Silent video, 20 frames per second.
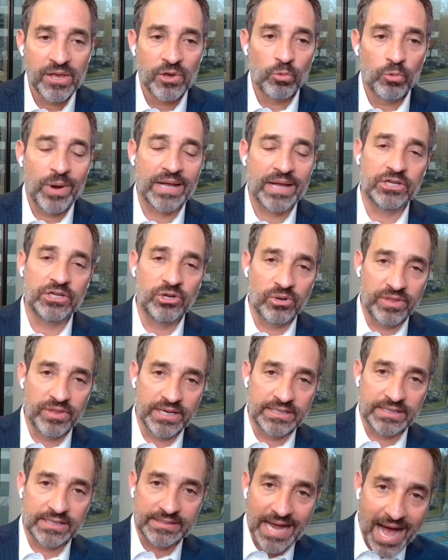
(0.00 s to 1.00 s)
We had to do the
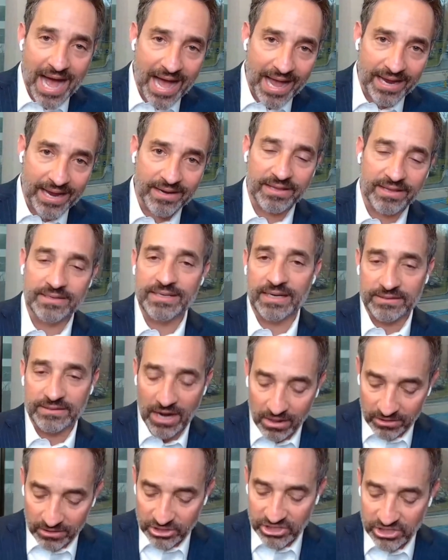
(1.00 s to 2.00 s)
design, the
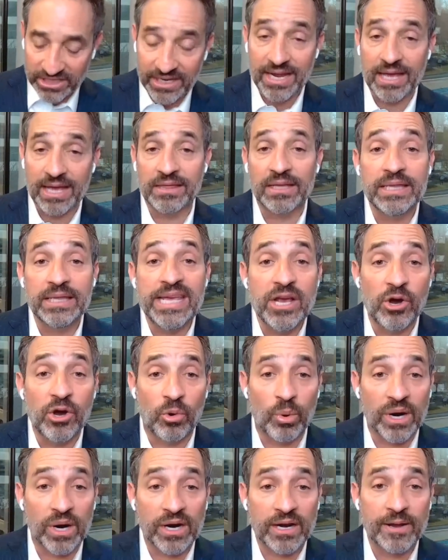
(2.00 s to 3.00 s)
technology, and the legal
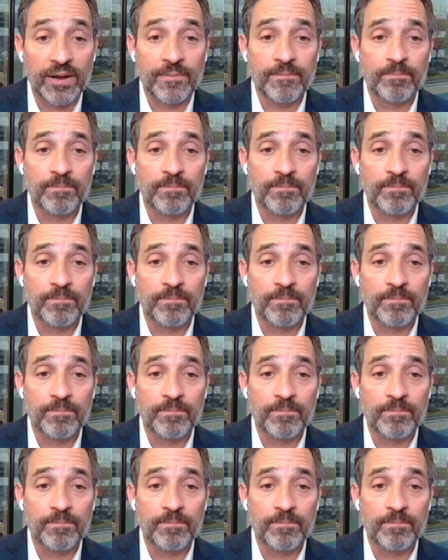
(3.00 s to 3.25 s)
work.